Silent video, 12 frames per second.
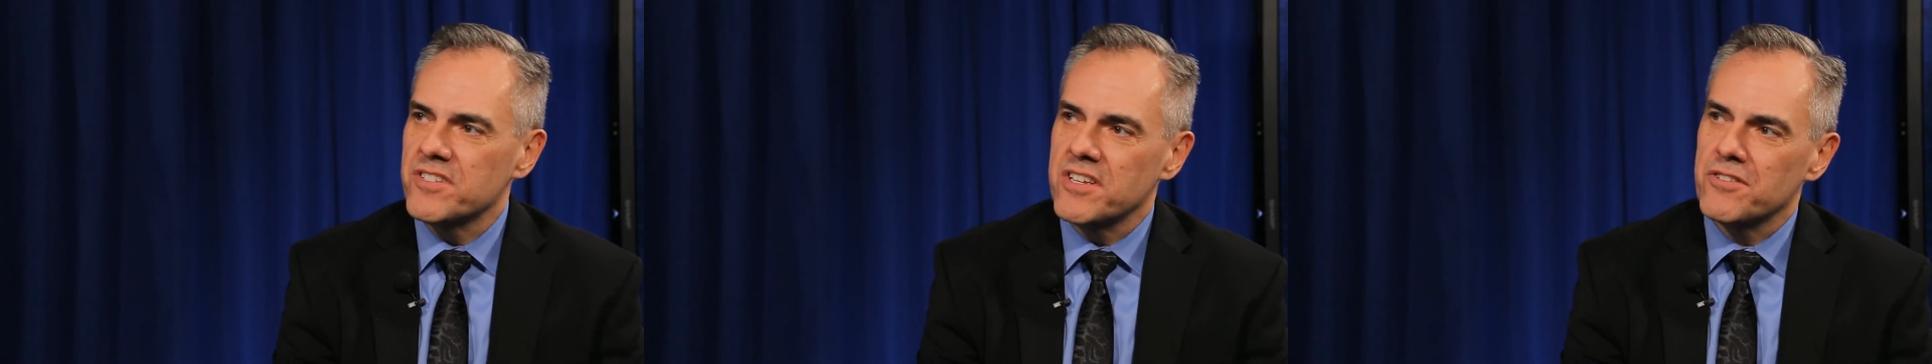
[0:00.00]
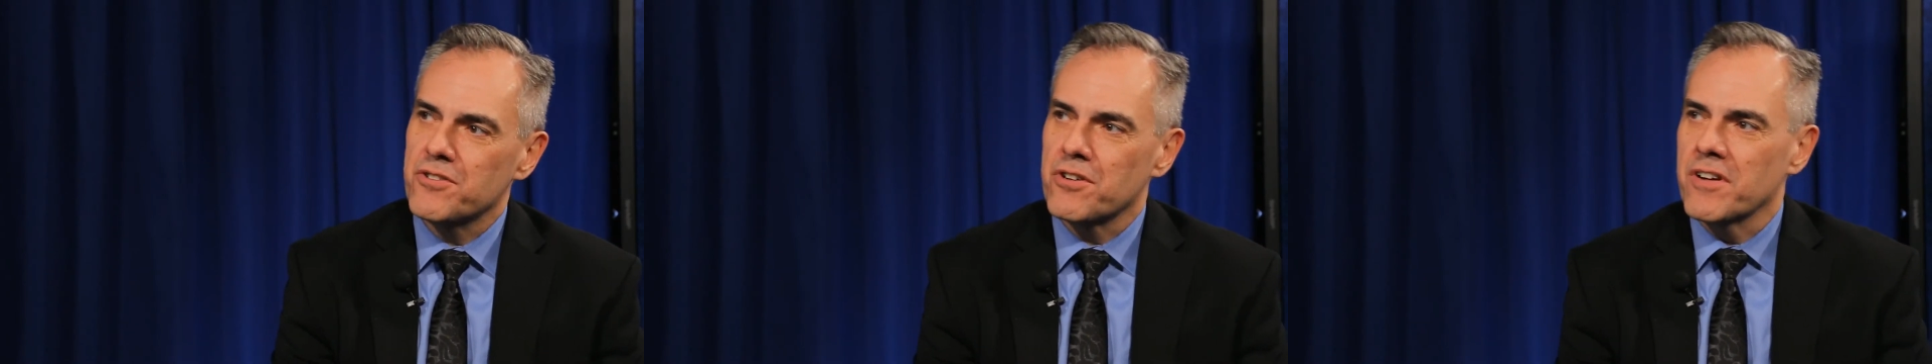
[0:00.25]

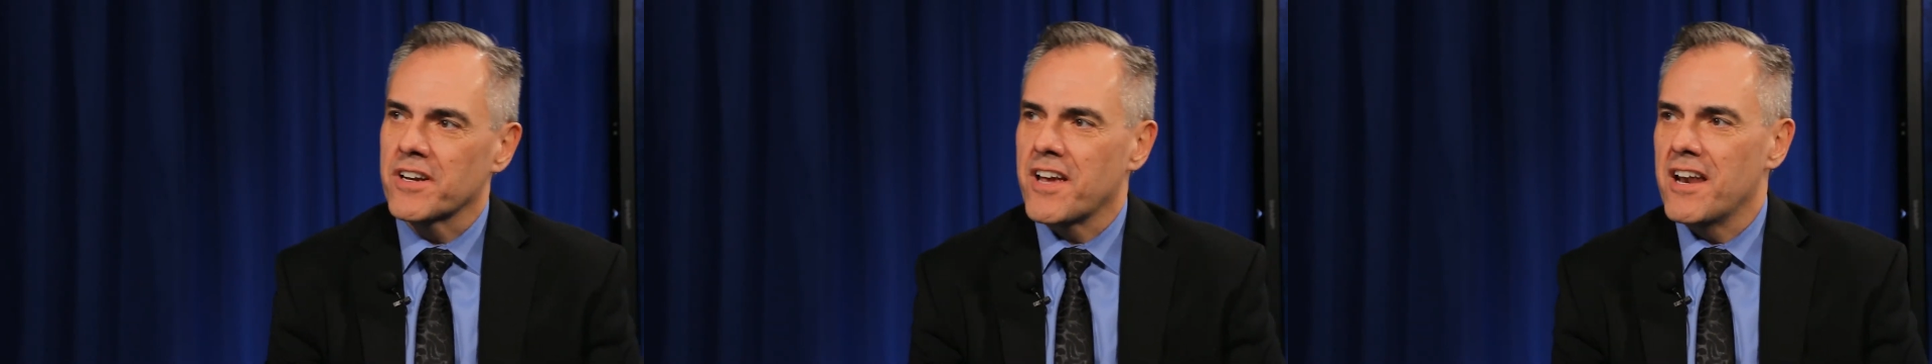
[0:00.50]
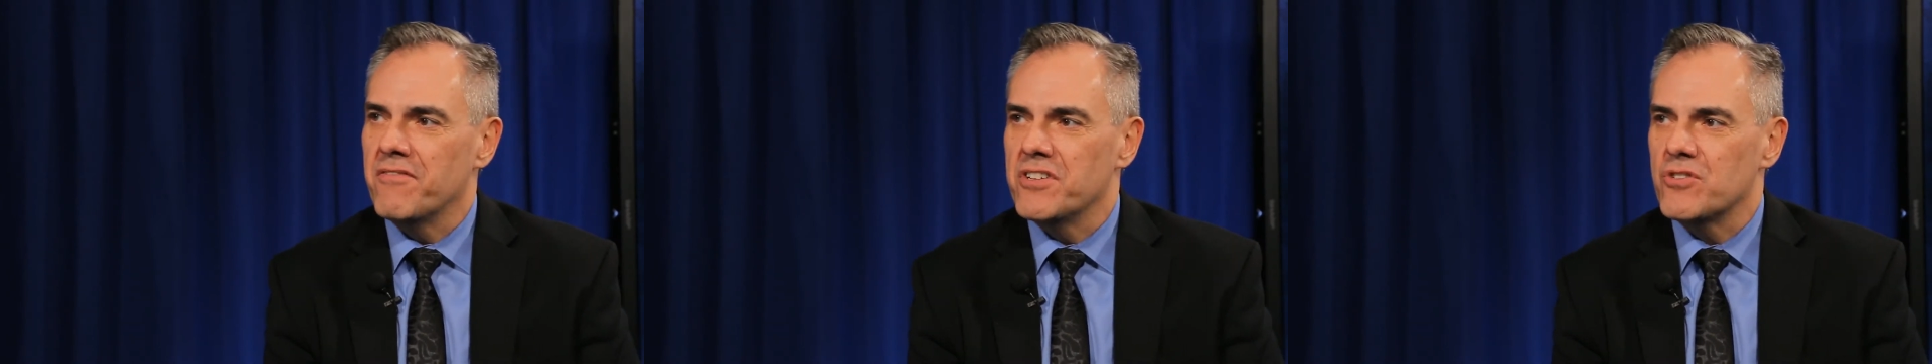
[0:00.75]
sister and
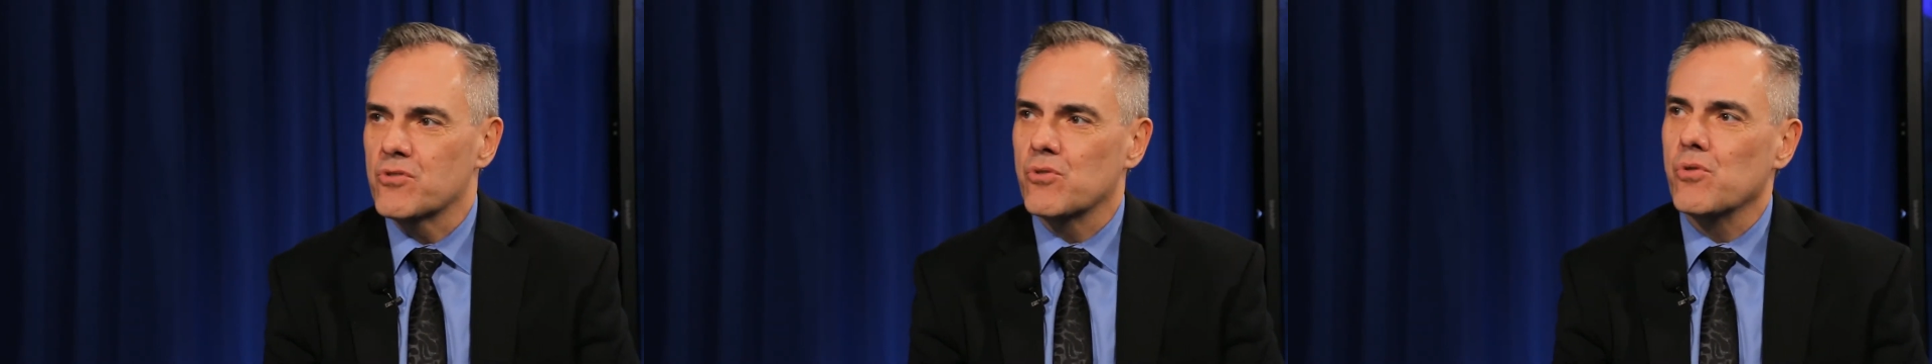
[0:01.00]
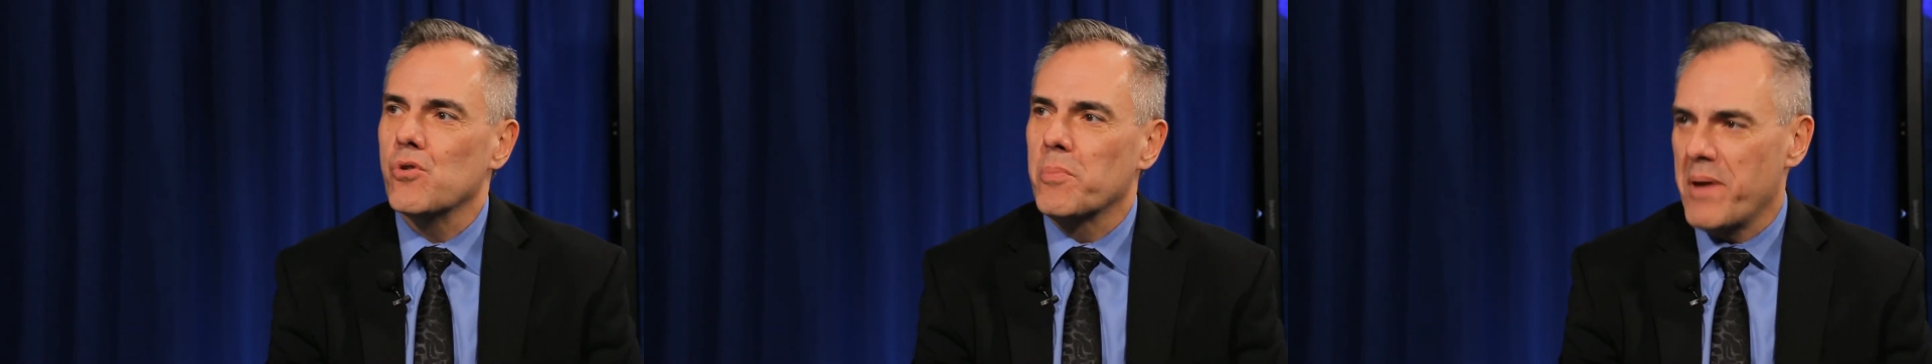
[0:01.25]
kind of his
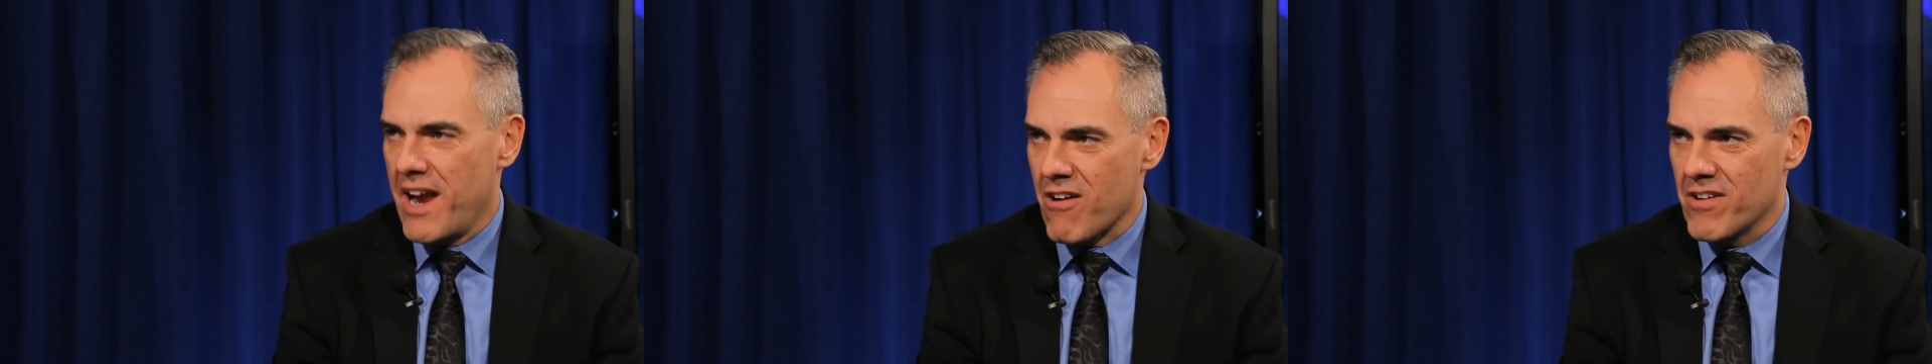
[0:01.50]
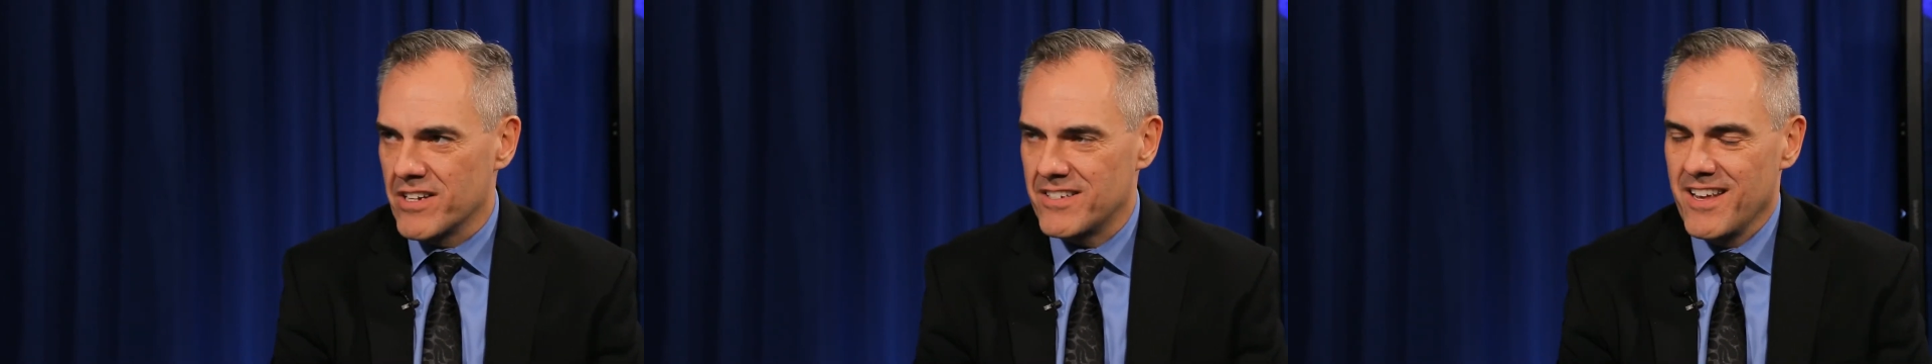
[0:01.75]
school
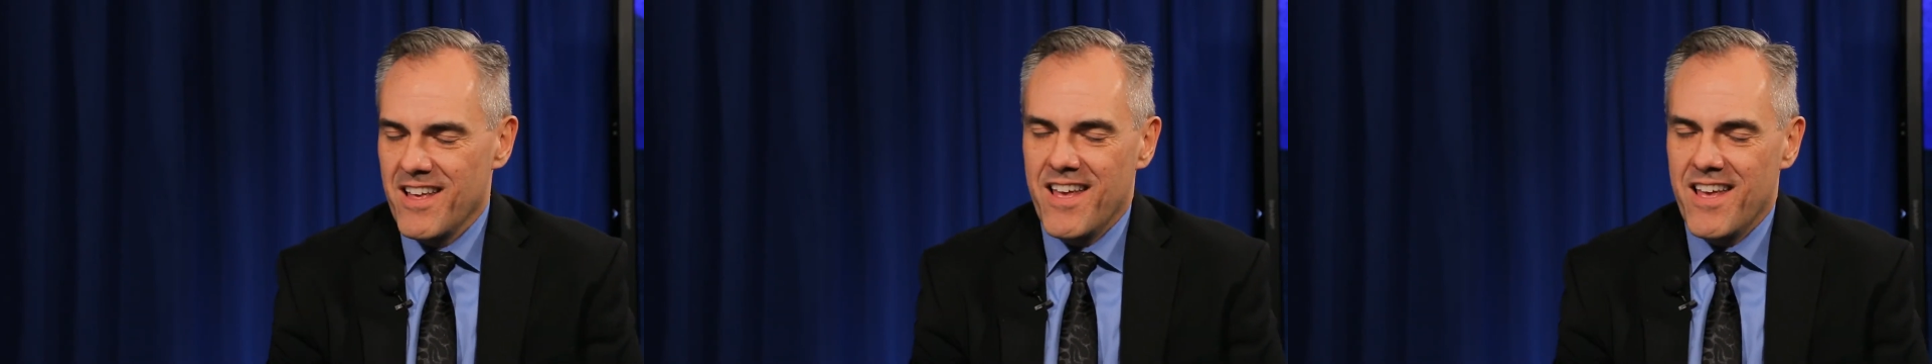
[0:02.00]
parent.